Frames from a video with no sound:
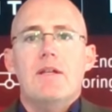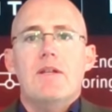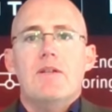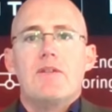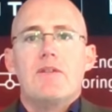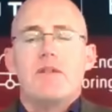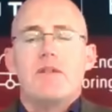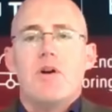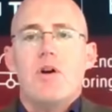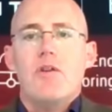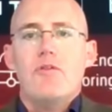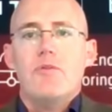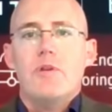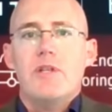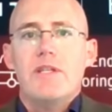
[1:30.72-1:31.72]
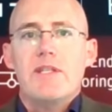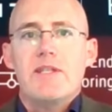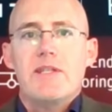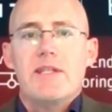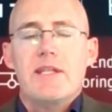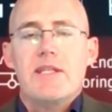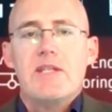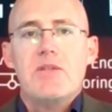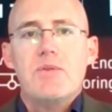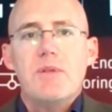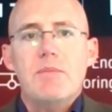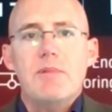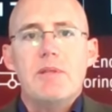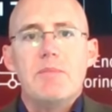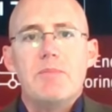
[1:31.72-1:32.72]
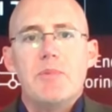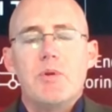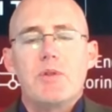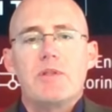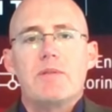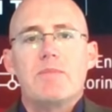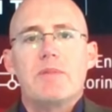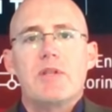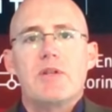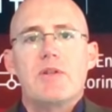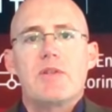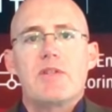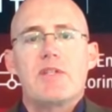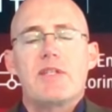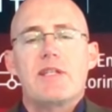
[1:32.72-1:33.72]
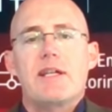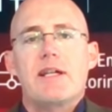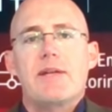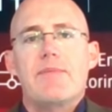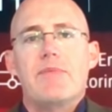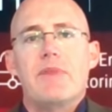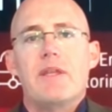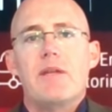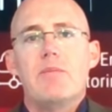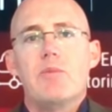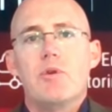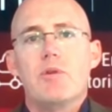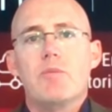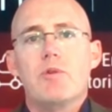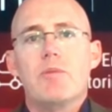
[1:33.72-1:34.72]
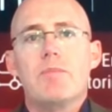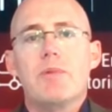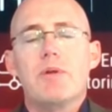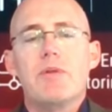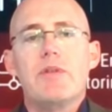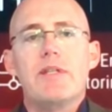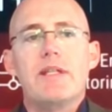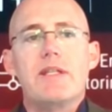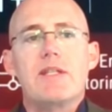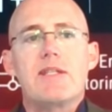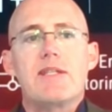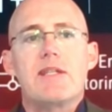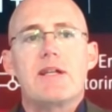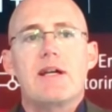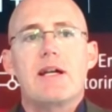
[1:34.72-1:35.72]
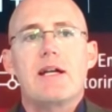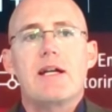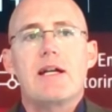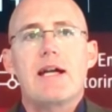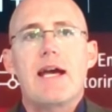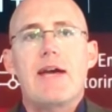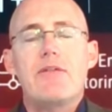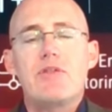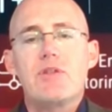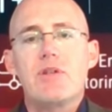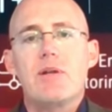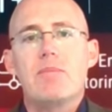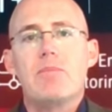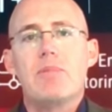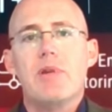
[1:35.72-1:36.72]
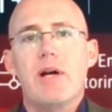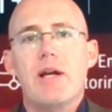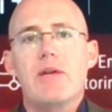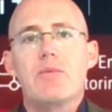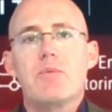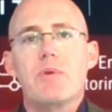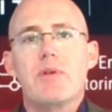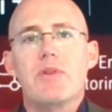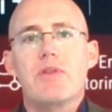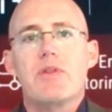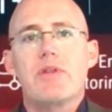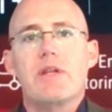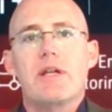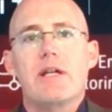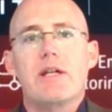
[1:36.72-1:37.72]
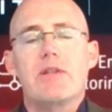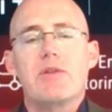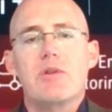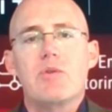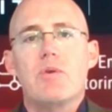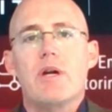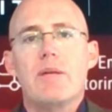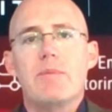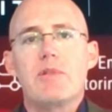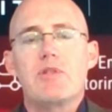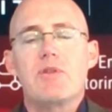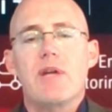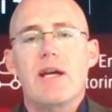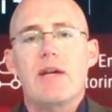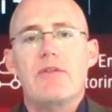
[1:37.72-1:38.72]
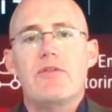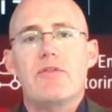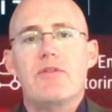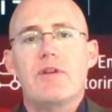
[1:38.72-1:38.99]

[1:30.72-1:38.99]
So the HalfWatt is extremely important because more and more buildings have to comply with the requirement to have